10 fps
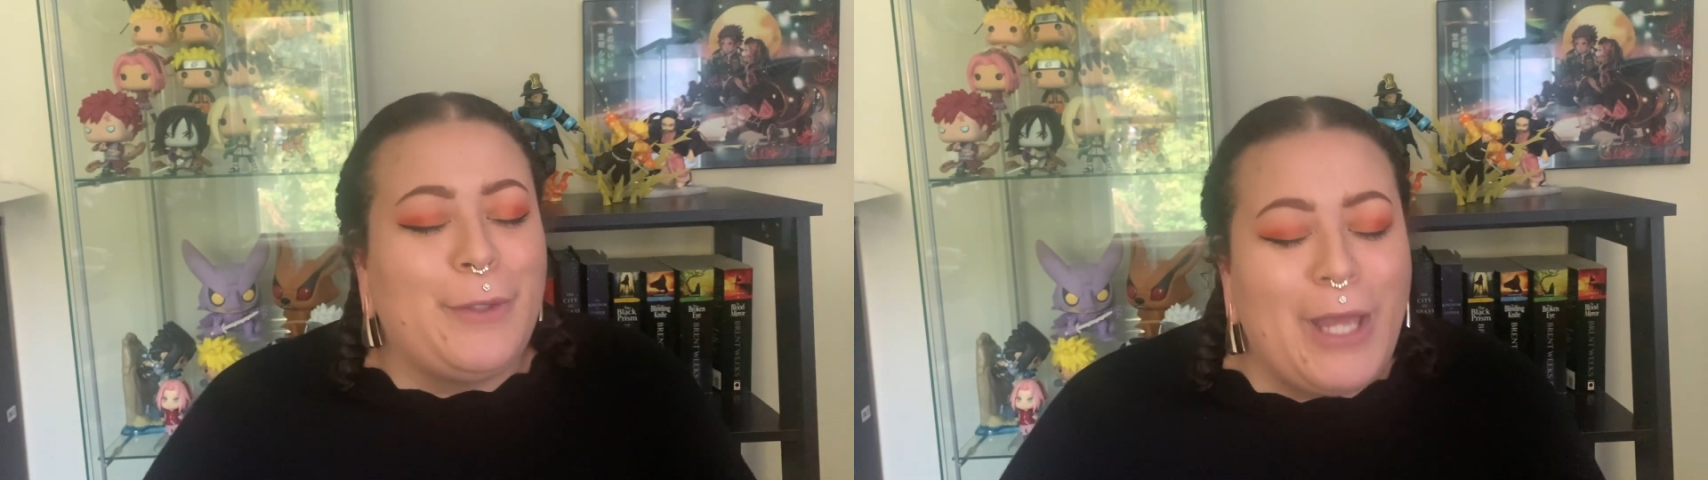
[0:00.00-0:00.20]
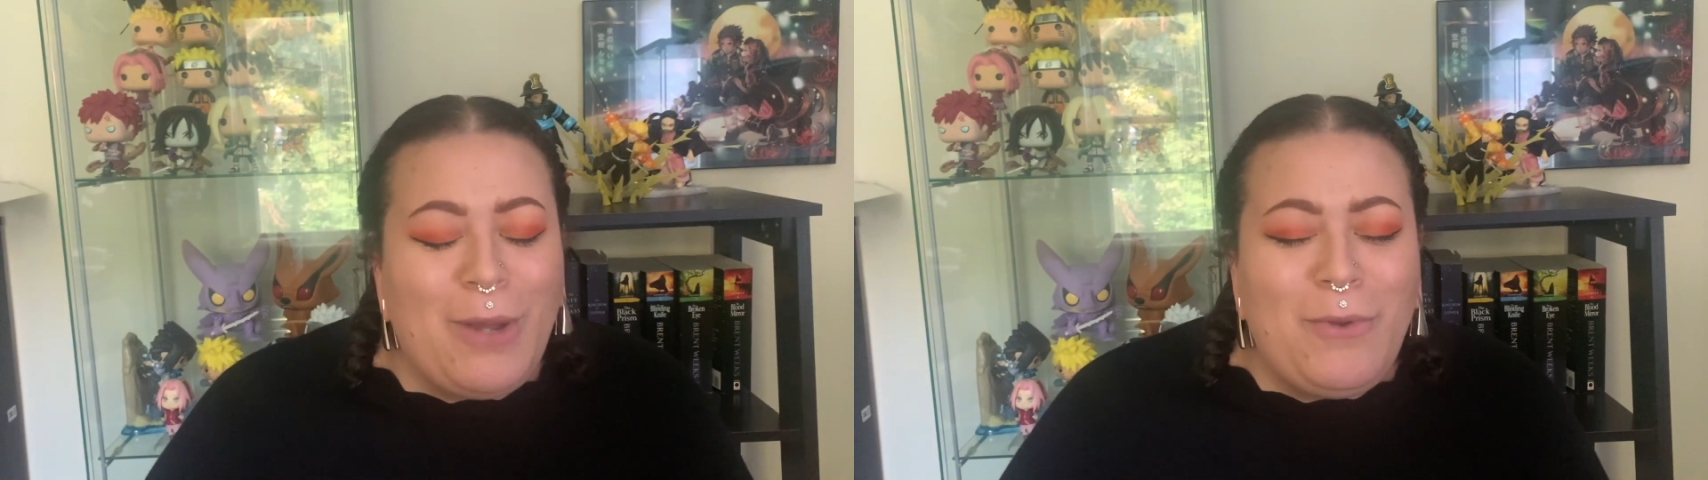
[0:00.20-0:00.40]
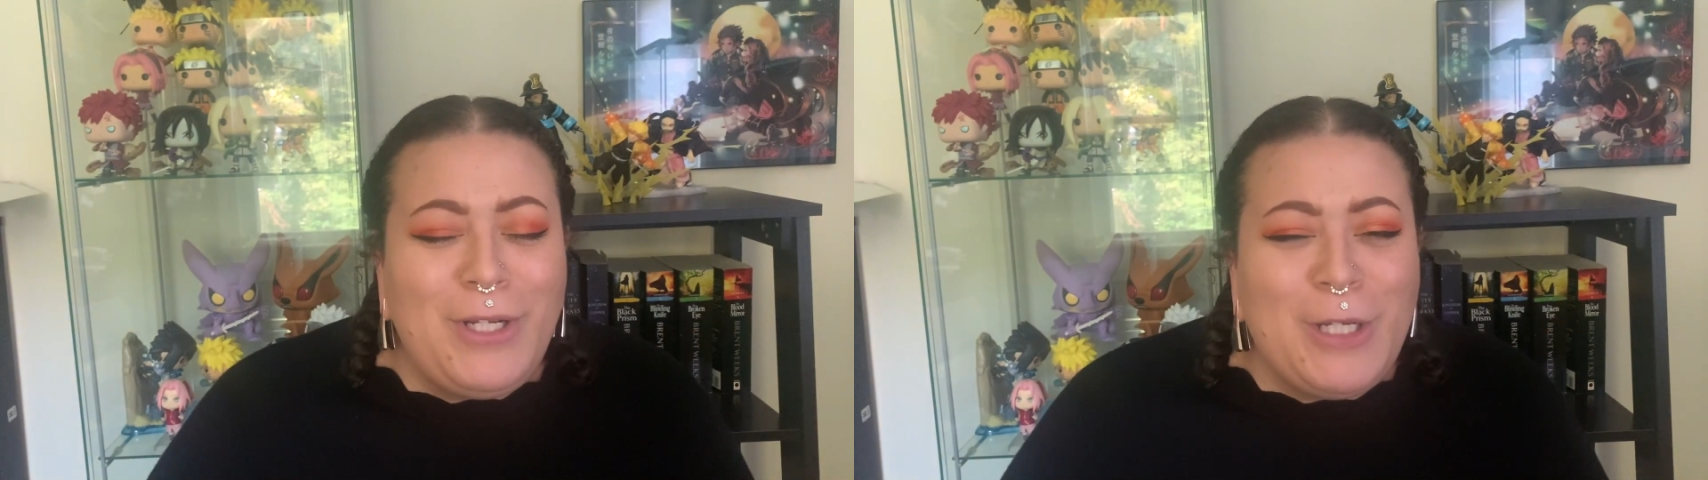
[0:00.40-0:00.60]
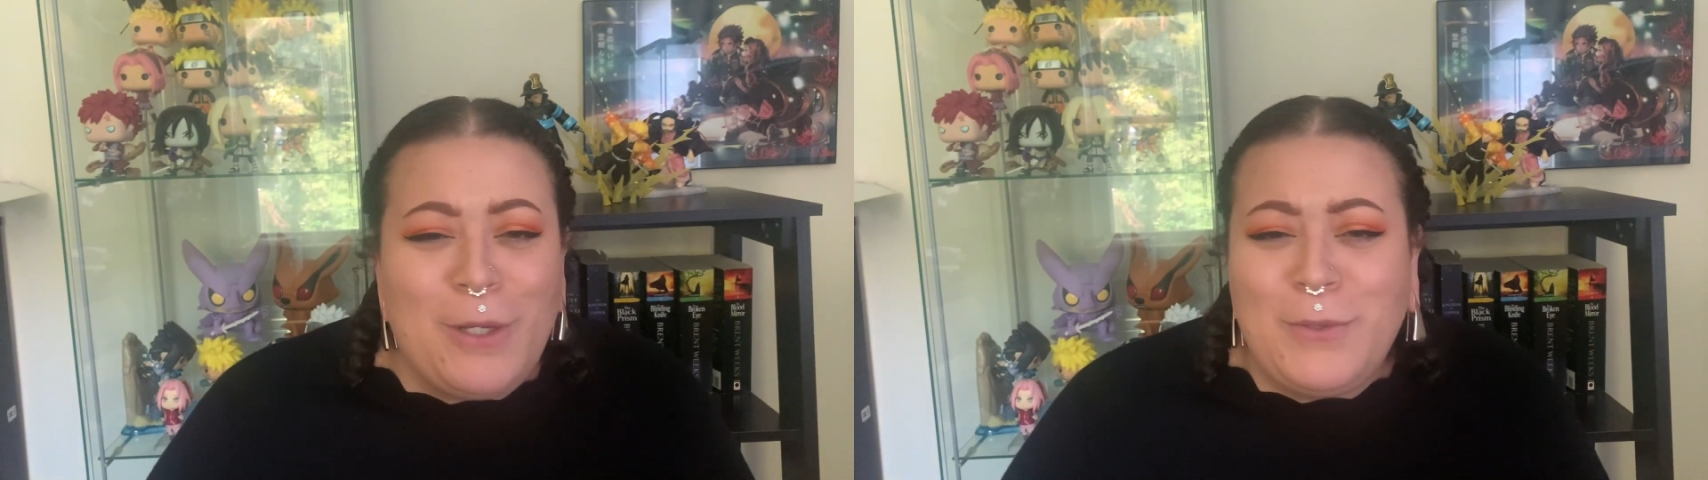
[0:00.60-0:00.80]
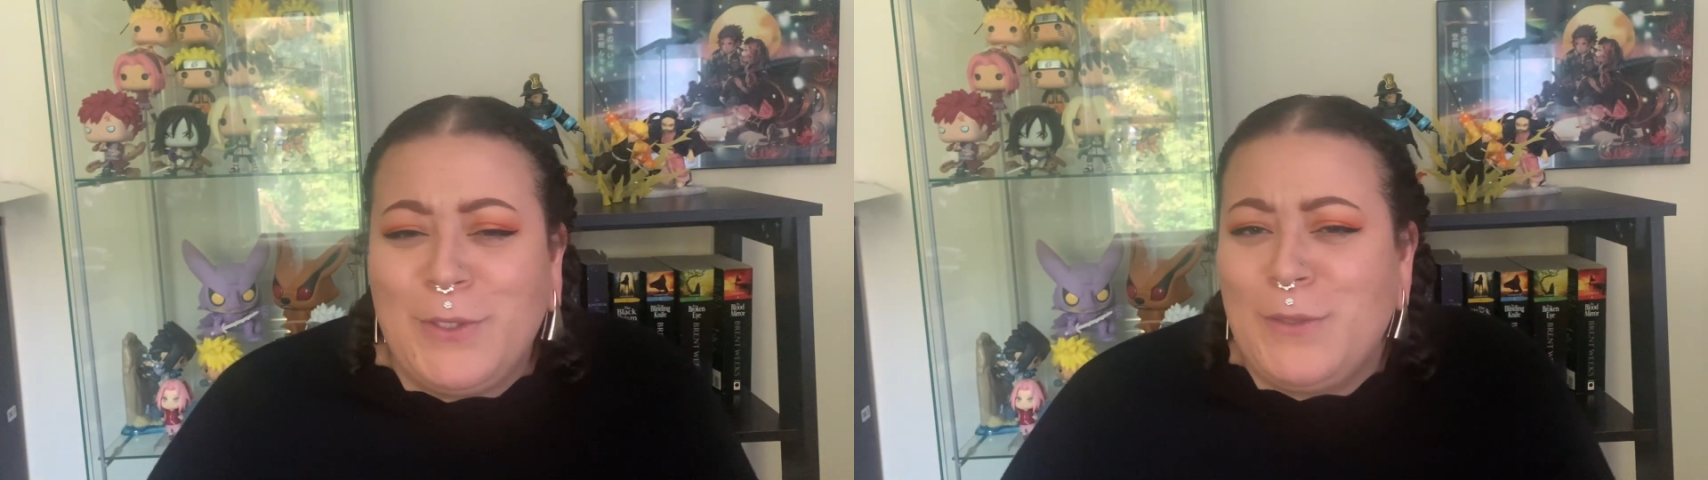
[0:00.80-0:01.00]
I wanted to
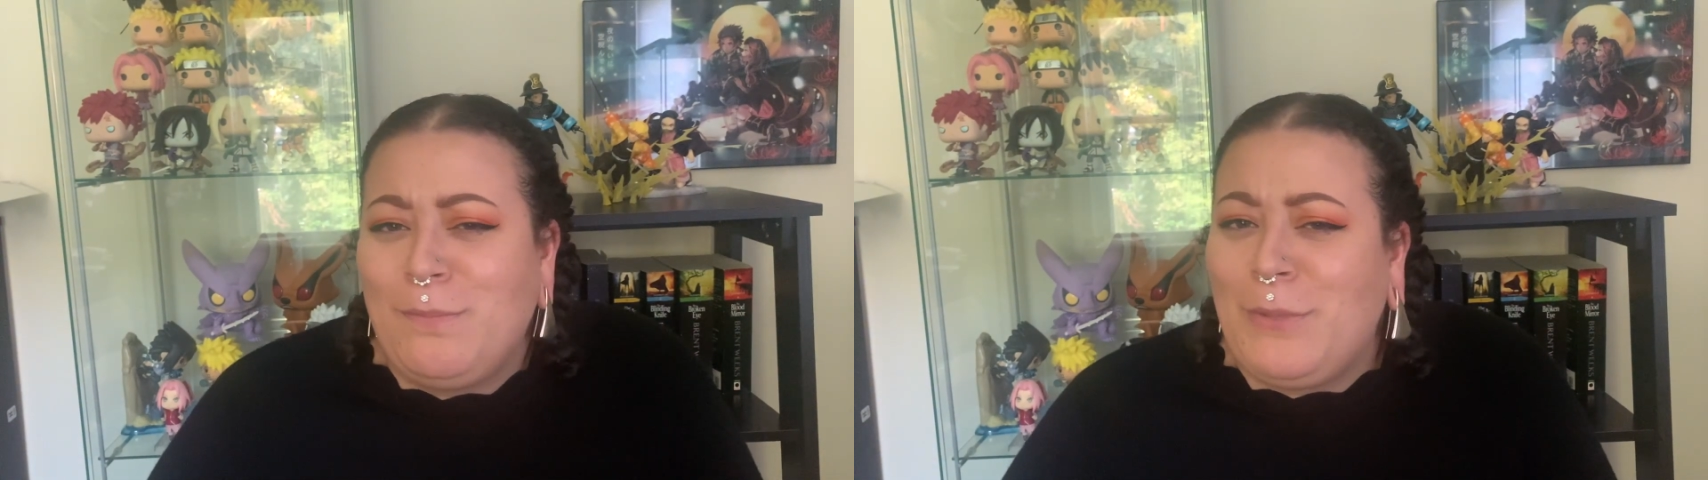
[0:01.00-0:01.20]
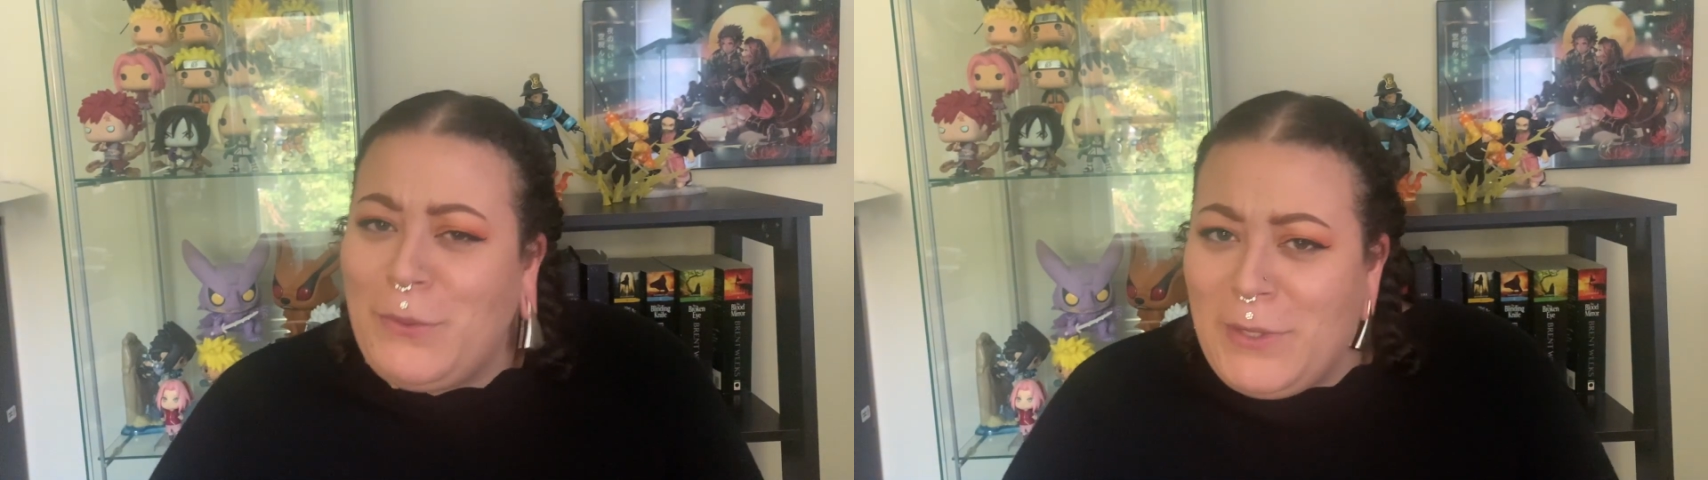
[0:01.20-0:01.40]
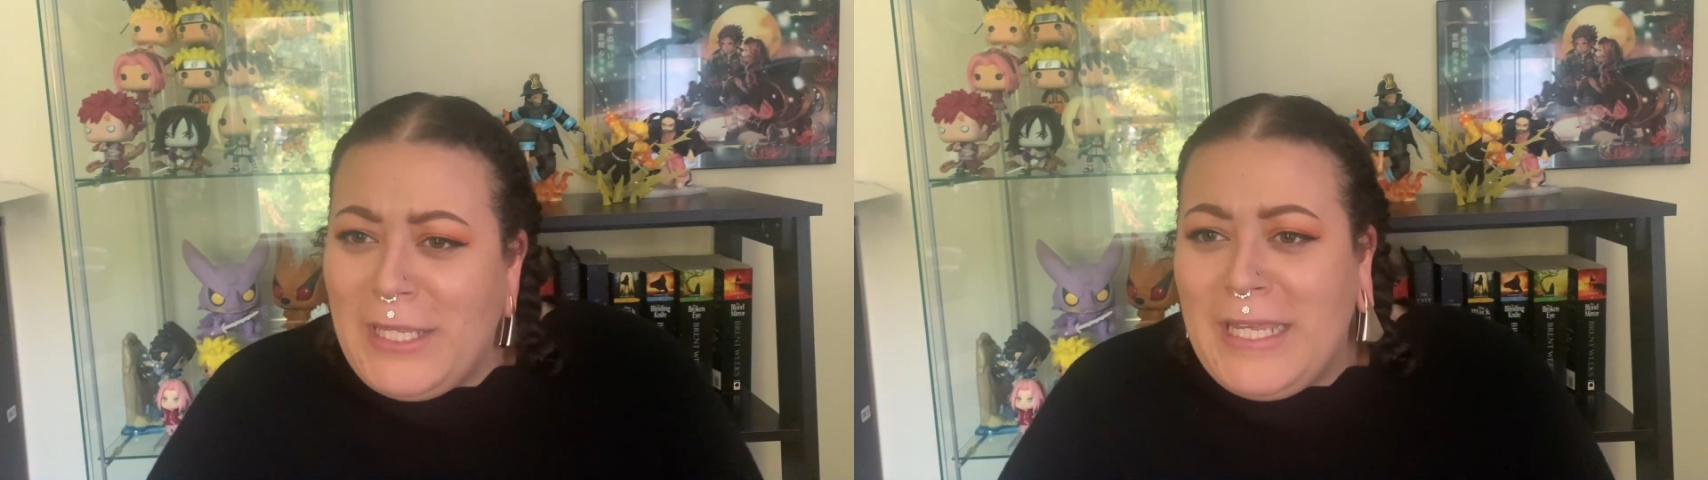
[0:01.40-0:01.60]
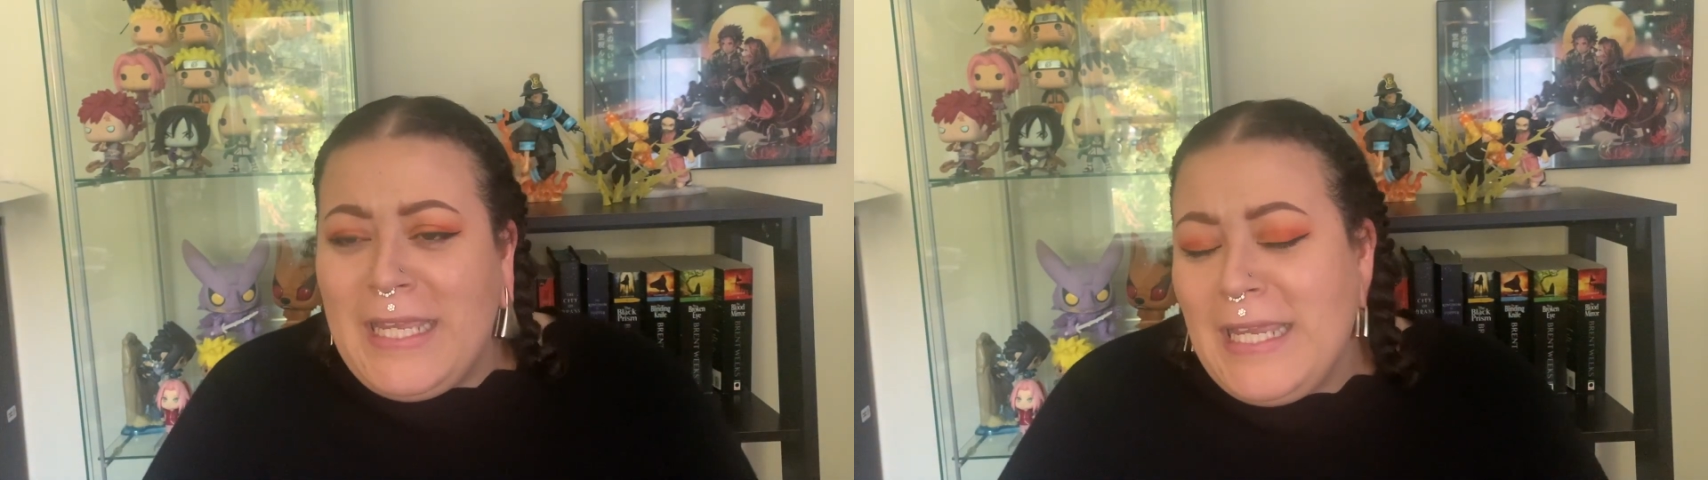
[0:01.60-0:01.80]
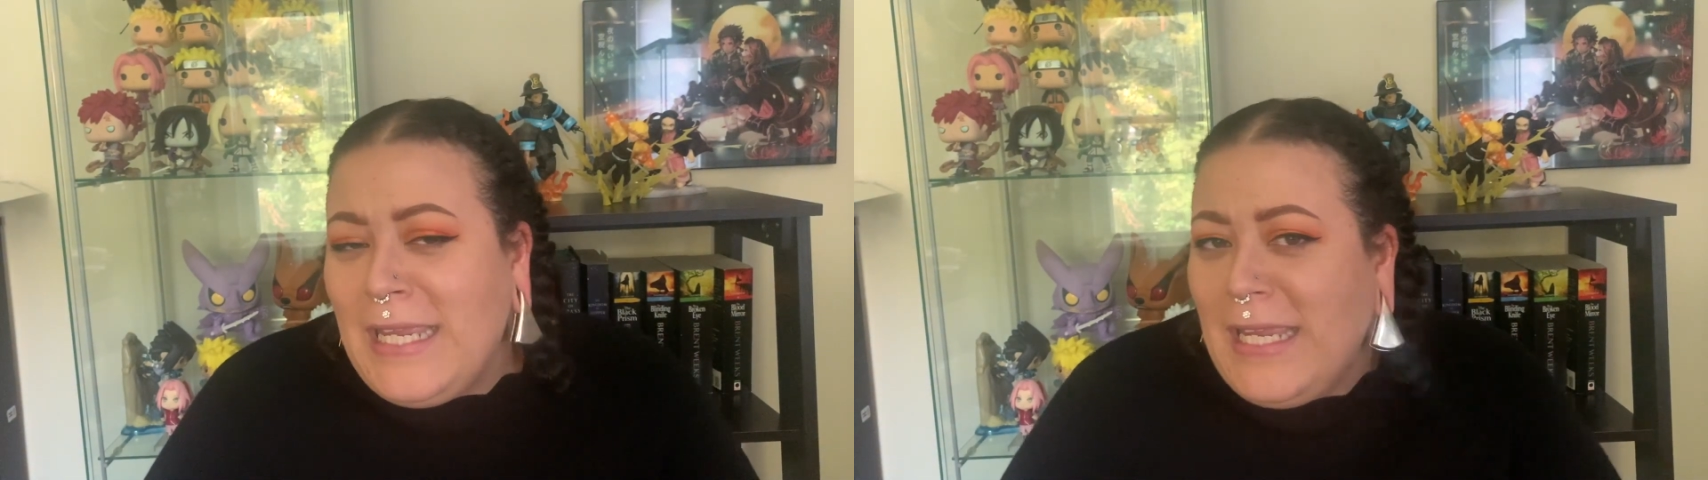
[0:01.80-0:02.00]
go
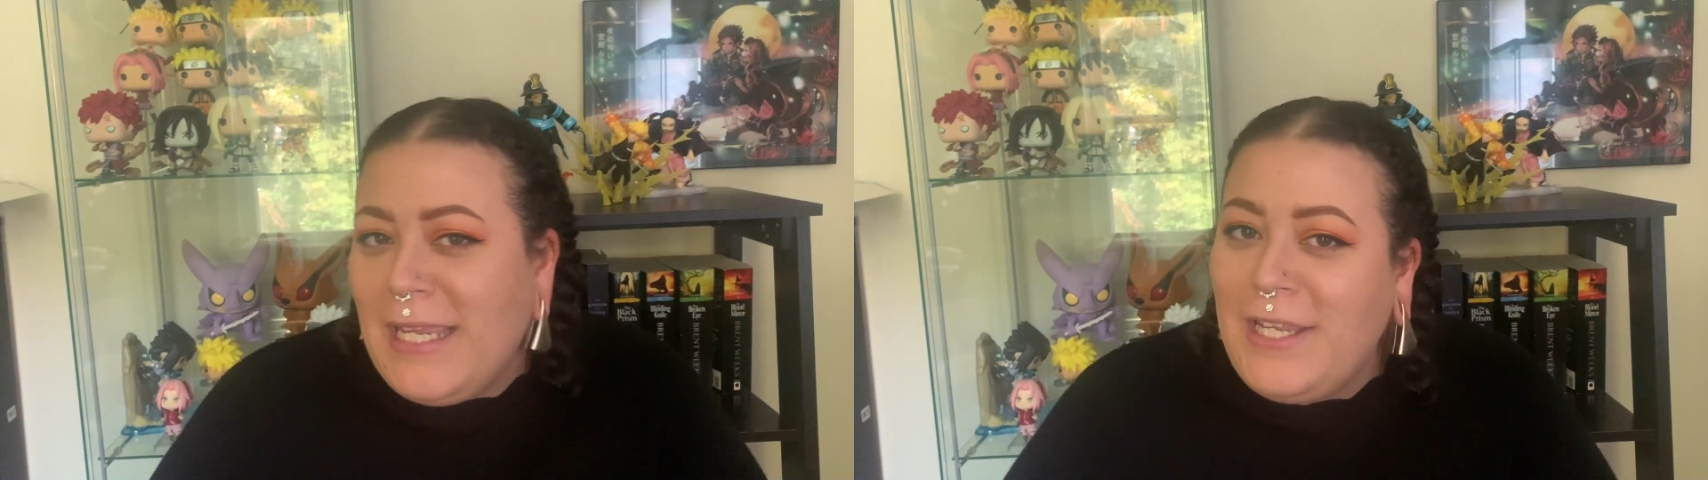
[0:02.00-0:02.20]
spooky,